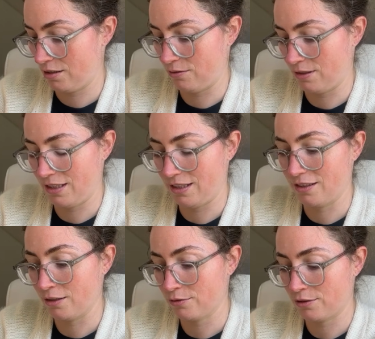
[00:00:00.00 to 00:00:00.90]
Oh, and
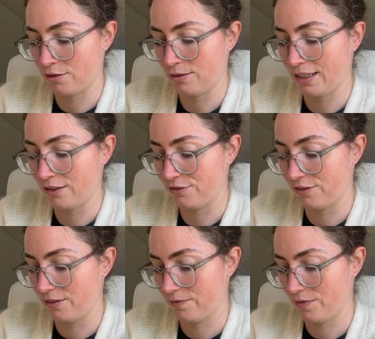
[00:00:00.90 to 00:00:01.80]
I also kind of,
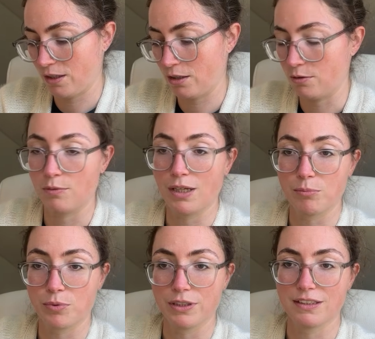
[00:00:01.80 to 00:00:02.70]
while
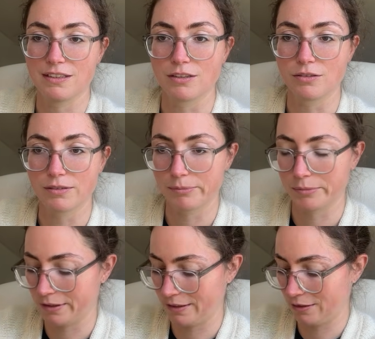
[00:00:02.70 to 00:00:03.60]
I'm putting this on,
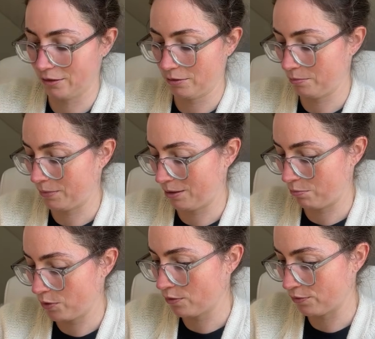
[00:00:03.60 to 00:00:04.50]
I'm going to tell you my
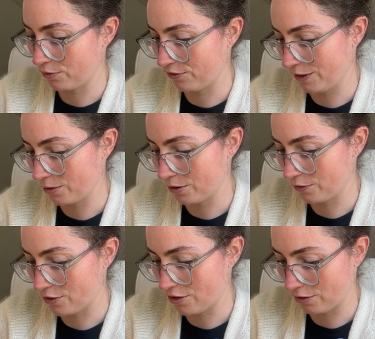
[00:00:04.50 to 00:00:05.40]
beautiful fill
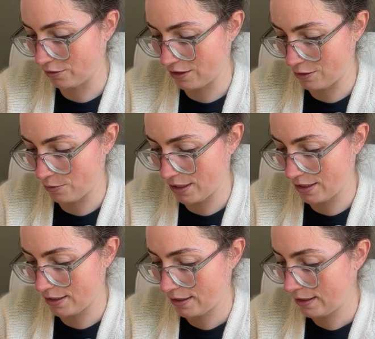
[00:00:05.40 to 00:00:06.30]
of the start of this
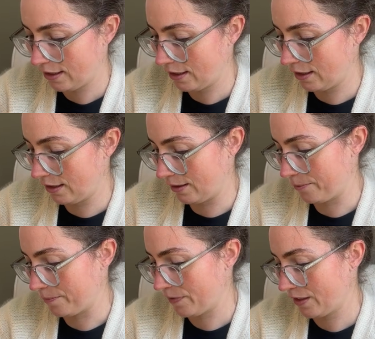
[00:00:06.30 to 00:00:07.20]
week.
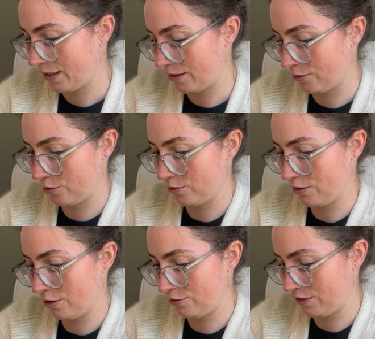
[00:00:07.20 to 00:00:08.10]
I had to go
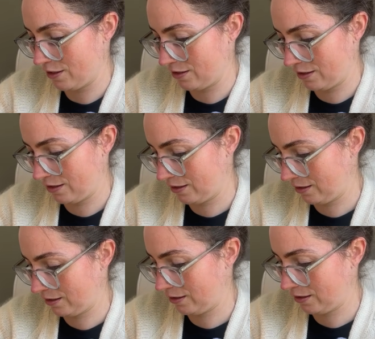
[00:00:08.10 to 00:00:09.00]
to the office
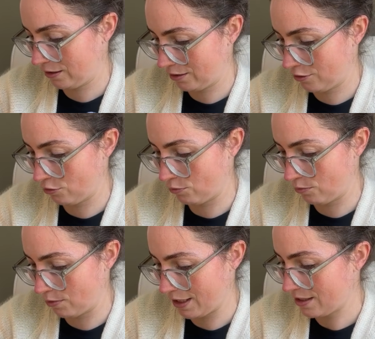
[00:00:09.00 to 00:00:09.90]

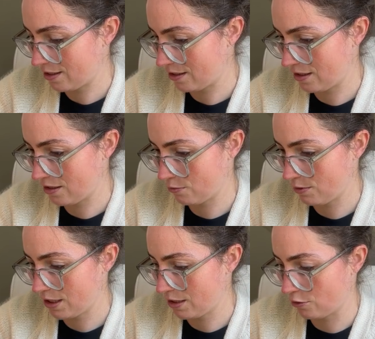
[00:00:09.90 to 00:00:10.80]
twice this
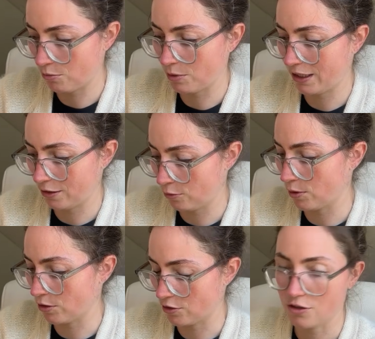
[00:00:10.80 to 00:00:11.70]
week. Normally I go
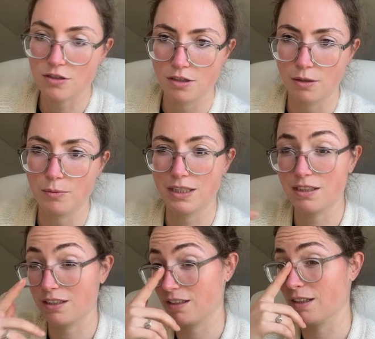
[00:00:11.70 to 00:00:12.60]
once a
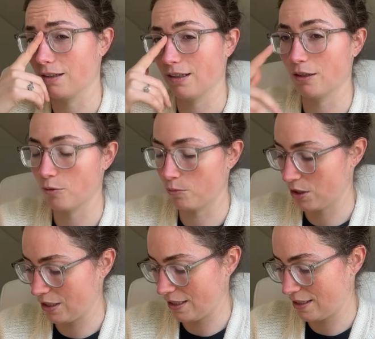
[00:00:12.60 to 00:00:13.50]
week. I go
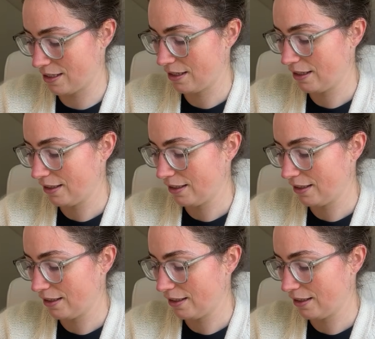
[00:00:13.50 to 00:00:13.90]
Mondays.